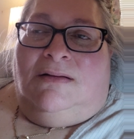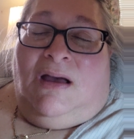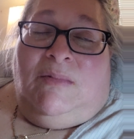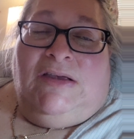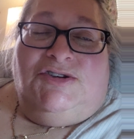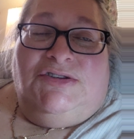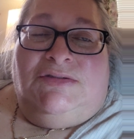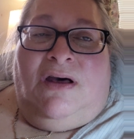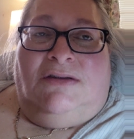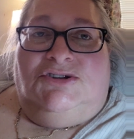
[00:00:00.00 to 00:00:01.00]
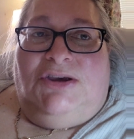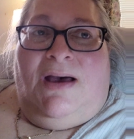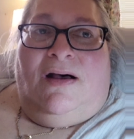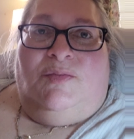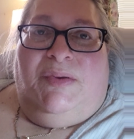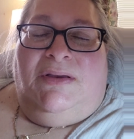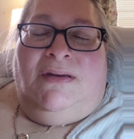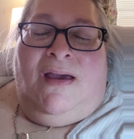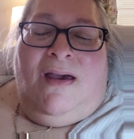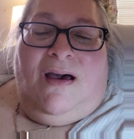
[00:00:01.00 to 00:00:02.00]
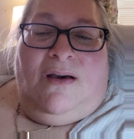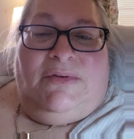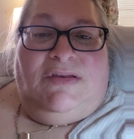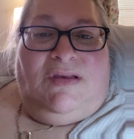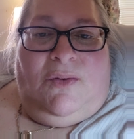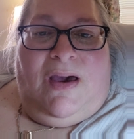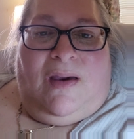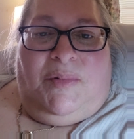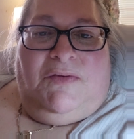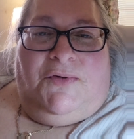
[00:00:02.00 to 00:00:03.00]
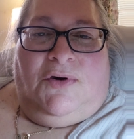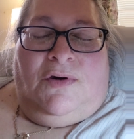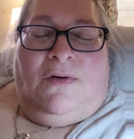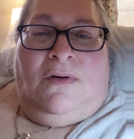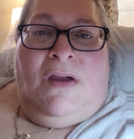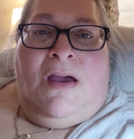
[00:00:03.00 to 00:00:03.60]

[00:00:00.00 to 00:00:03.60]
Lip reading: I mean, she's not a child, but I was so happy for her